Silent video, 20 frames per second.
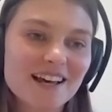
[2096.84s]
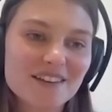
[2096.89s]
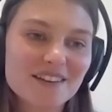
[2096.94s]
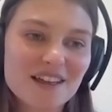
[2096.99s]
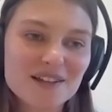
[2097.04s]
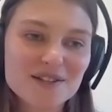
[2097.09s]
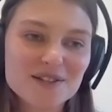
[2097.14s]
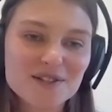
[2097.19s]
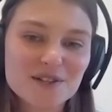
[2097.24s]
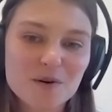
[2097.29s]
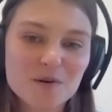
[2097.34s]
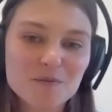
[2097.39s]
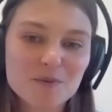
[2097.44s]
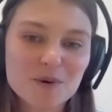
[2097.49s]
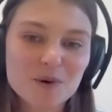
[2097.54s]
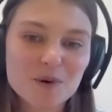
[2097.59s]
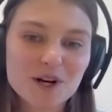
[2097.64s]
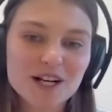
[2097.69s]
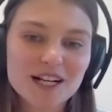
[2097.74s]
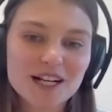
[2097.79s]
that's so
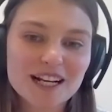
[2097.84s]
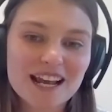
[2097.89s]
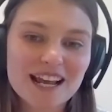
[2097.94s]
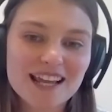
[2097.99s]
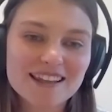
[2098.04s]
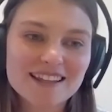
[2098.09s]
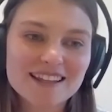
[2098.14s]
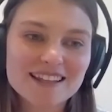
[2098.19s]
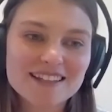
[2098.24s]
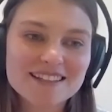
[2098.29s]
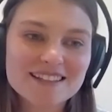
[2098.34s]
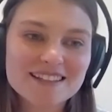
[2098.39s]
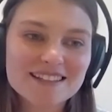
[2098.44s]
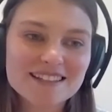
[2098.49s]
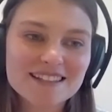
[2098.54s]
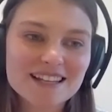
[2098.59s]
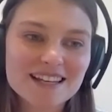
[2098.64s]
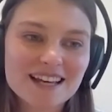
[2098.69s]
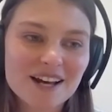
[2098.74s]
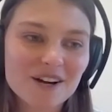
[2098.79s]
important. And
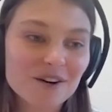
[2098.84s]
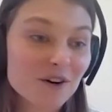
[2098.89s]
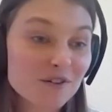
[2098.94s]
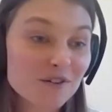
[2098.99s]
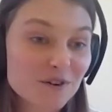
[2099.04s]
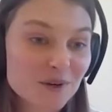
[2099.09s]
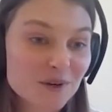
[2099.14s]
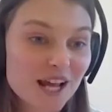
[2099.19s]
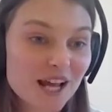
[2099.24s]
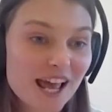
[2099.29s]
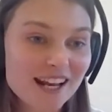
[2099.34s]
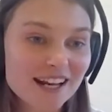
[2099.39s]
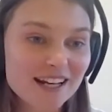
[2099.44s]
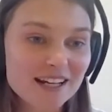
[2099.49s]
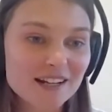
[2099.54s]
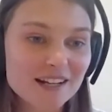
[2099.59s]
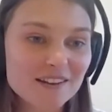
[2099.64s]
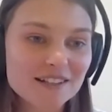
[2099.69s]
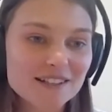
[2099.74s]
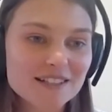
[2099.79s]
I don't know if you want to add
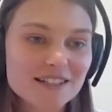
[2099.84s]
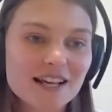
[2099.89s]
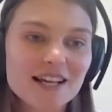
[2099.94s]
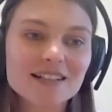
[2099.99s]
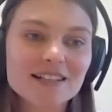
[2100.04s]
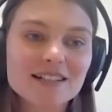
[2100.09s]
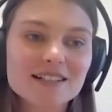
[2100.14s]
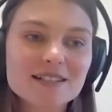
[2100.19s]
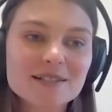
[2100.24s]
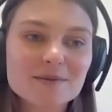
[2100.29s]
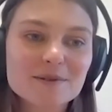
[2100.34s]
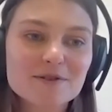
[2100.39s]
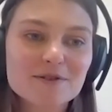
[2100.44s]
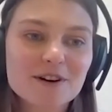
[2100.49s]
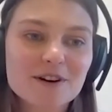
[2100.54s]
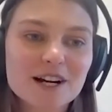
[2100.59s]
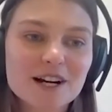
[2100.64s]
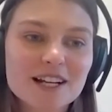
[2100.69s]
anything to that, Liz, before